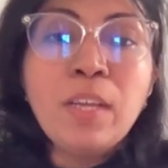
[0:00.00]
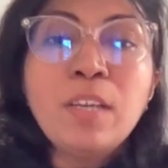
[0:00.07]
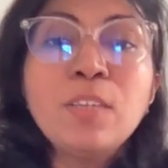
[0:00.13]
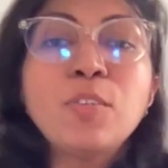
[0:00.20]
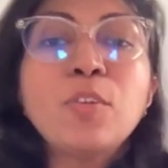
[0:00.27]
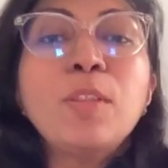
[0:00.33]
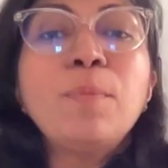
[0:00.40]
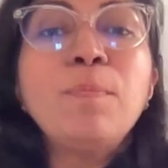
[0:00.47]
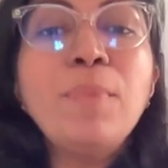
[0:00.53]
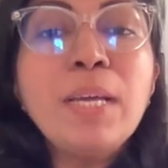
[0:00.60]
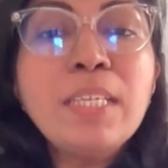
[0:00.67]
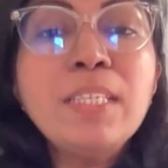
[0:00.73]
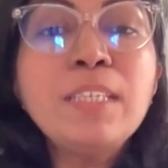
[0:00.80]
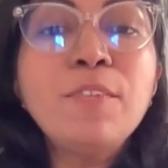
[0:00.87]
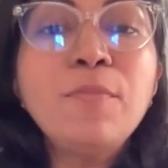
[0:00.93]
So the
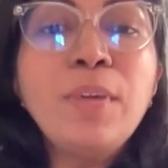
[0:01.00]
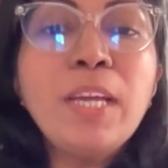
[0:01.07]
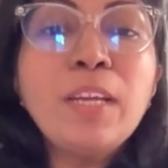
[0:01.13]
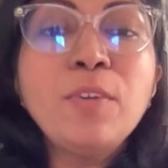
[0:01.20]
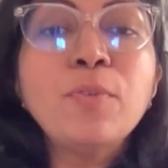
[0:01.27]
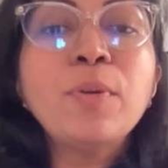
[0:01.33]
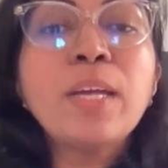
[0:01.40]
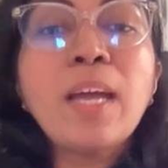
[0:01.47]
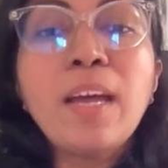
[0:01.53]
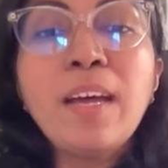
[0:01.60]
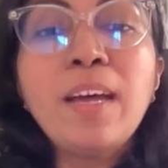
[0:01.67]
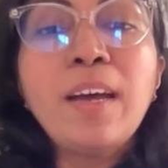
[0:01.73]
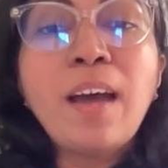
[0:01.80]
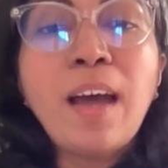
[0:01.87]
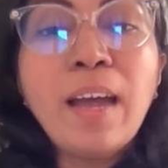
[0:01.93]
best way to
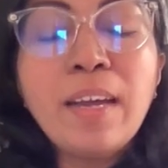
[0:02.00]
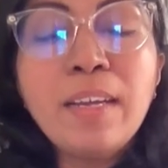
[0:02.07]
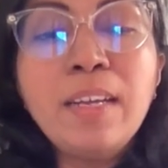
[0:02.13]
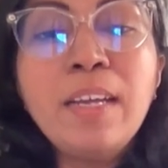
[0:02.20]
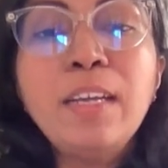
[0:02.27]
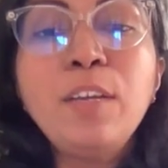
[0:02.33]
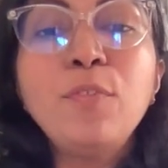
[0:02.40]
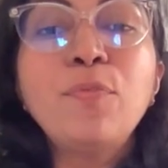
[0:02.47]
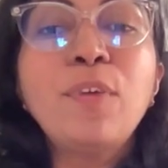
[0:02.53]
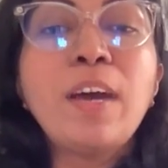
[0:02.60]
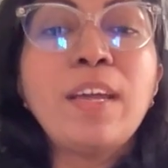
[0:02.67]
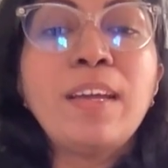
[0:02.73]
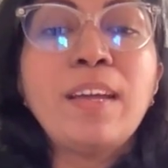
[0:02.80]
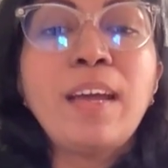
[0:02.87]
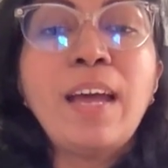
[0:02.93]

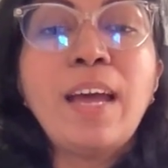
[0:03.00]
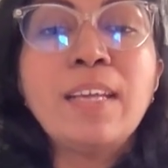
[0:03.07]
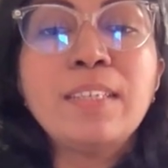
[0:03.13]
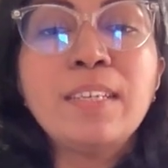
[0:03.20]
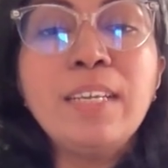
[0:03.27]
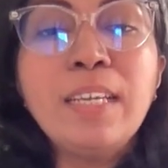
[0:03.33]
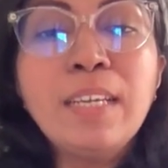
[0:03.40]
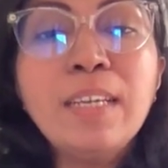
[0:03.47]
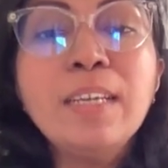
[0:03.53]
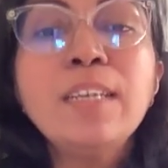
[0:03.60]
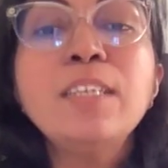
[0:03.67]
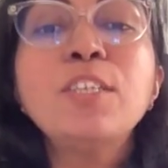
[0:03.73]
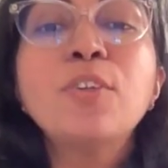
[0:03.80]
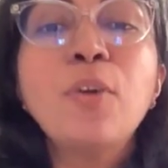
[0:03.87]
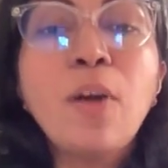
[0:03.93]
identify as an
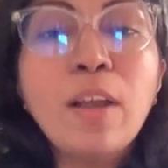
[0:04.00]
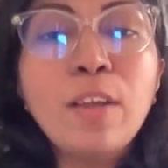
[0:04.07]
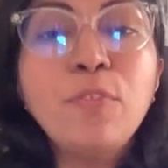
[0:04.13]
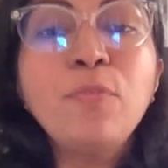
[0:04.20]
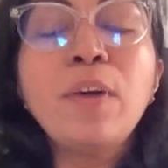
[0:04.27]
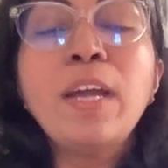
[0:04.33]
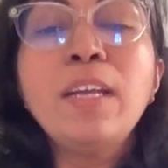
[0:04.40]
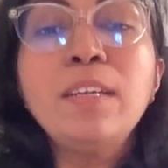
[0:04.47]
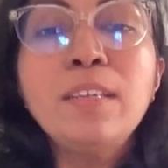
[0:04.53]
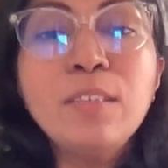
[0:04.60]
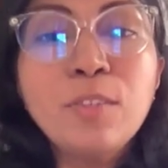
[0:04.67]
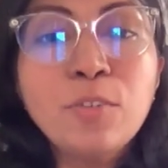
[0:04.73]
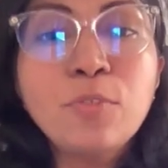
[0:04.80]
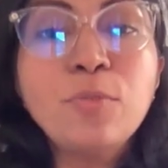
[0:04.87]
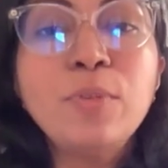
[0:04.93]
English qualified
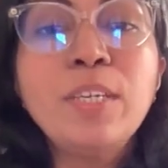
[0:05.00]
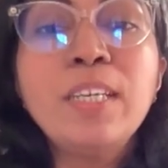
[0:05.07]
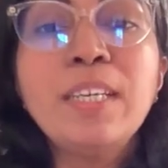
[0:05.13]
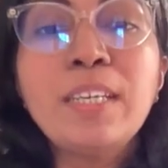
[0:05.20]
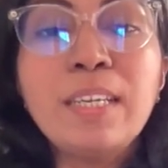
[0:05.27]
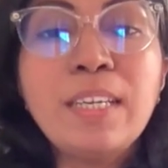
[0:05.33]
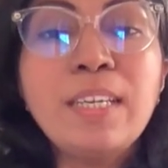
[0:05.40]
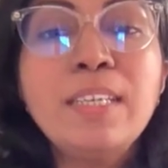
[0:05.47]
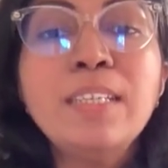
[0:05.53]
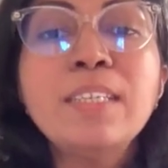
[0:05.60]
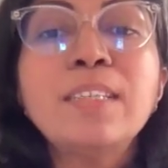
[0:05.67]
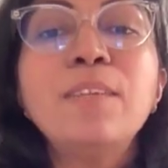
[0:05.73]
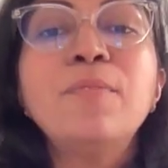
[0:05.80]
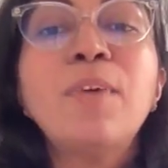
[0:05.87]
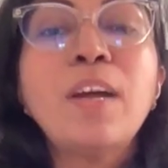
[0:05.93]
student is
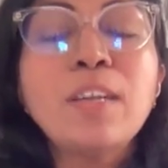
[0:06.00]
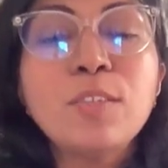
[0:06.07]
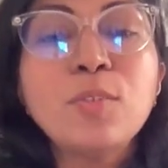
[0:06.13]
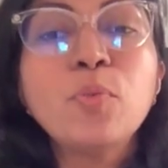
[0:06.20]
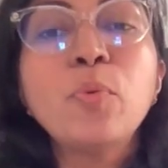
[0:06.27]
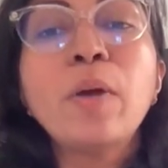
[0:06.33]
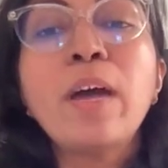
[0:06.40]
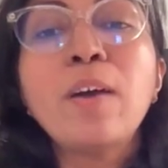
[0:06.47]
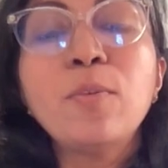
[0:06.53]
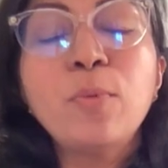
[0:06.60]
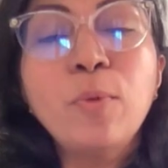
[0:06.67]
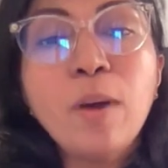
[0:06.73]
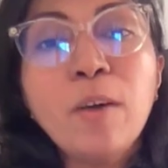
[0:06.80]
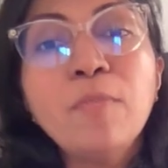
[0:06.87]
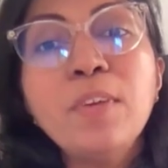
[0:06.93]
the ones who
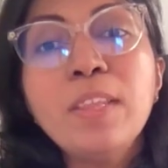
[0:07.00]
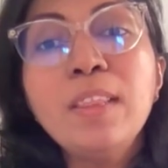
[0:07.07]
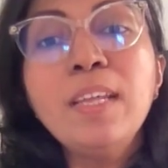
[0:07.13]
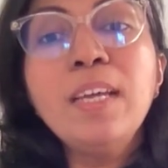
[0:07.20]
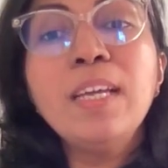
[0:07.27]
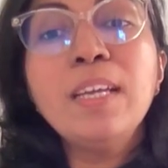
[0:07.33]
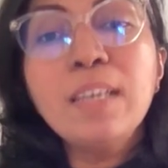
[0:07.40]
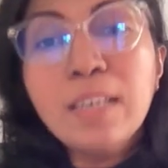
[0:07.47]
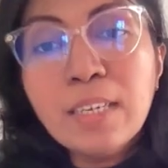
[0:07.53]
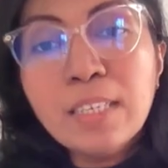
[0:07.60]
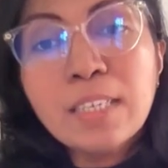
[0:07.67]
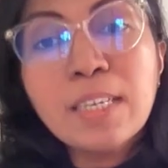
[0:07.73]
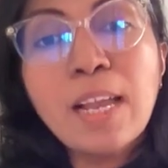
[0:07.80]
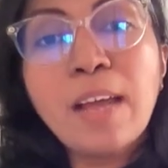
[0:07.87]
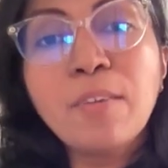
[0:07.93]
are with the
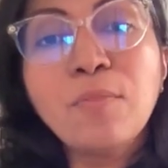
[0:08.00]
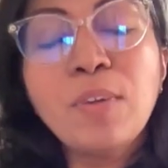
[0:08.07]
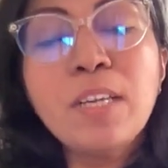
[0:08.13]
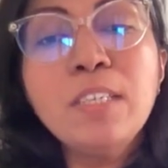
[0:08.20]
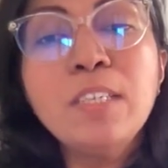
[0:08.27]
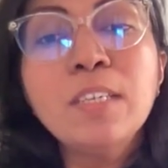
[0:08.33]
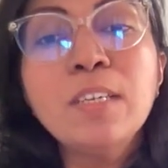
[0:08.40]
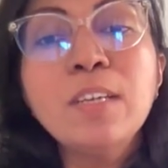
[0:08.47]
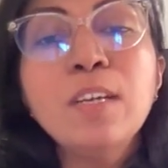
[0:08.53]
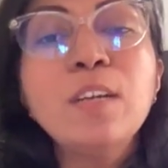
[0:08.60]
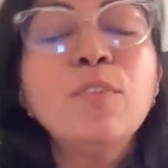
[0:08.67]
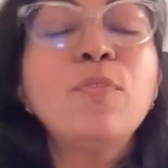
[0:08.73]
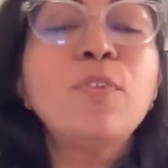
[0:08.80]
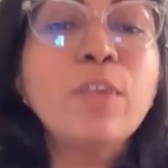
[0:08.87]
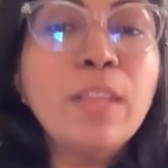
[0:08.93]
English language
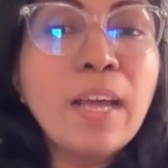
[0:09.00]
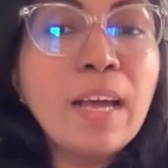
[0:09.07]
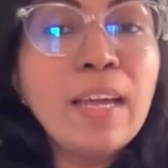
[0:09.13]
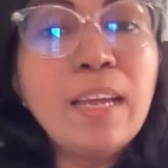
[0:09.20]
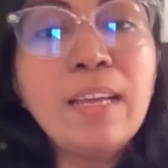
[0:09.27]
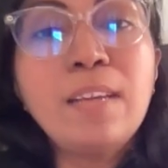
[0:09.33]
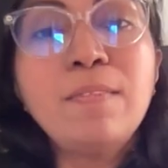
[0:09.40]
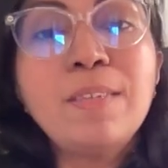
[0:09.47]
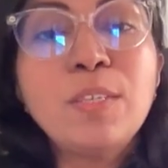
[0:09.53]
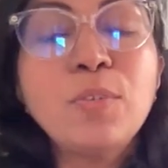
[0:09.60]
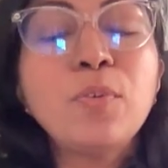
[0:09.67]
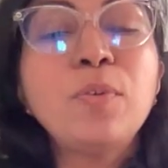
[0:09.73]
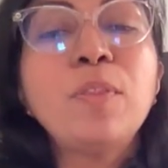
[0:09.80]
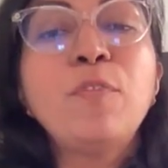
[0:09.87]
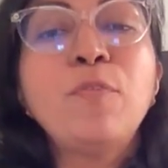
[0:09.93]
for their A-level.
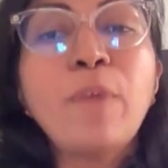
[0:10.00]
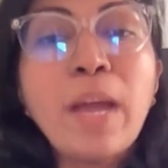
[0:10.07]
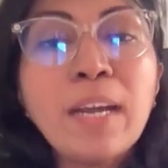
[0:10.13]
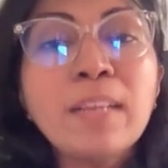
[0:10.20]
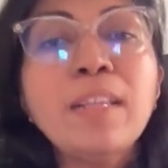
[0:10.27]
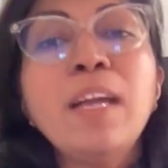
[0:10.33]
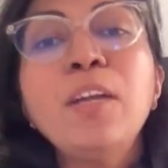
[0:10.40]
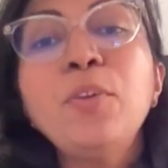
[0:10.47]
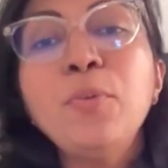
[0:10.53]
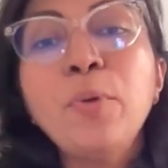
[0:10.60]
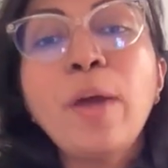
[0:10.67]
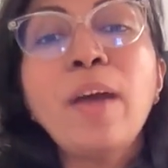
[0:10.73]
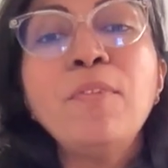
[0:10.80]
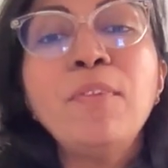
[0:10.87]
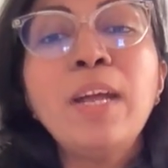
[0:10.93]
So the fact that you
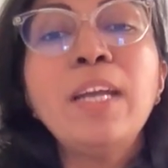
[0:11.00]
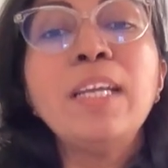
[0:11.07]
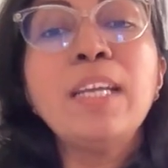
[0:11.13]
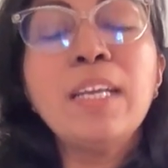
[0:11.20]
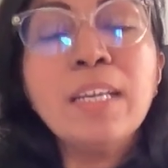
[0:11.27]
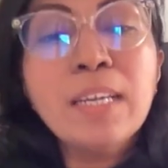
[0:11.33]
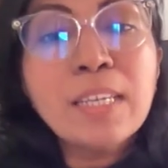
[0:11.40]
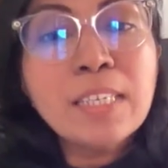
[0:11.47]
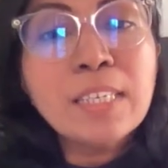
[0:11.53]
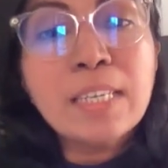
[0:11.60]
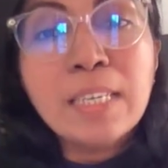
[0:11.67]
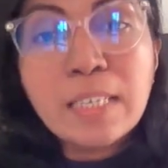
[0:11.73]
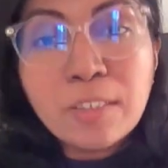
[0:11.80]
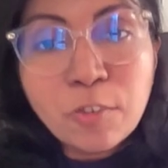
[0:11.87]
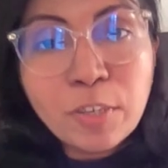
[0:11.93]
have done English
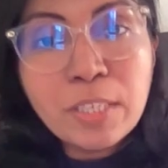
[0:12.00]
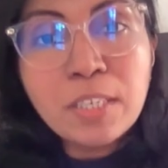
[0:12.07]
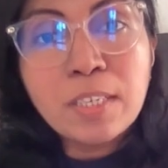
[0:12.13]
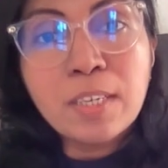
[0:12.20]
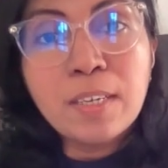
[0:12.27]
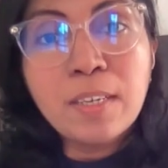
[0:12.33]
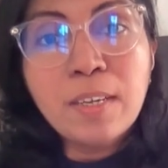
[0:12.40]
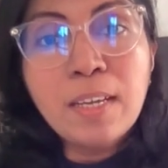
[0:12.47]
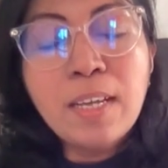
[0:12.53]
literature,